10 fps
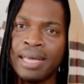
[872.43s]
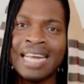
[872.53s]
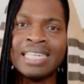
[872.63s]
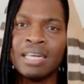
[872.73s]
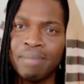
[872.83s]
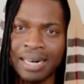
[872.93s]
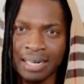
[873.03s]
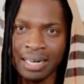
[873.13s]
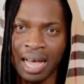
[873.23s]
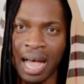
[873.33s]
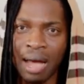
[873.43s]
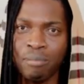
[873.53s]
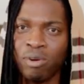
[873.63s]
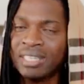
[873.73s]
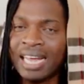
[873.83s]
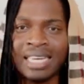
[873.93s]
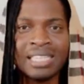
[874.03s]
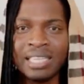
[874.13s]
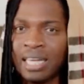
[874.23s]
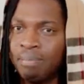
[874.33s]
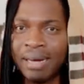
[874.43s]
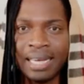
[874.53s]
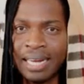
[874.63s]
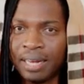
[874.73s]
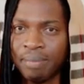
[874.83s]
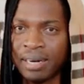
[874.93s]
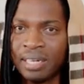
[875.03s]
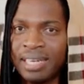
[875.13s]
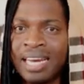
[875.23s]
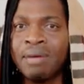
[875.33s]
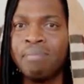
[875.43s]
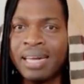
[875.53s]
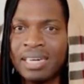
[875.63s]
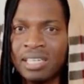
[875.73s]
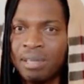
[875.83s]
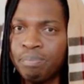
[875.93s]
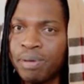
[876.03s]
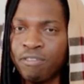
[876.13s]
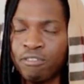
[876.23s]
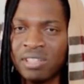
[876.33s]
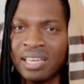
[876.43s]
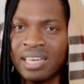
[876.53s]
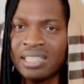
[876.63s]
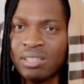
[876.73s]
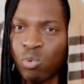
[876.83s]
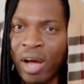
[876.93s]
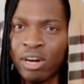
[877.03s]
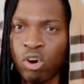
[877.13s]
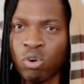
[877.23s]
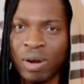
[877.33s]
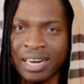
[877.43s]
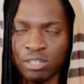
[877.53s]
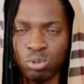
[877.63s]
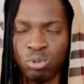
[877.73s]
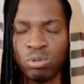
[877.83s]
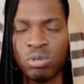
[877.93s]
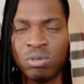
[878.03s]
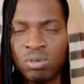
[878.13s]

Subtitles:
Getting married, I'm not against anybody getting married. Getting married is a beautiful thing. It's what God wants us to do.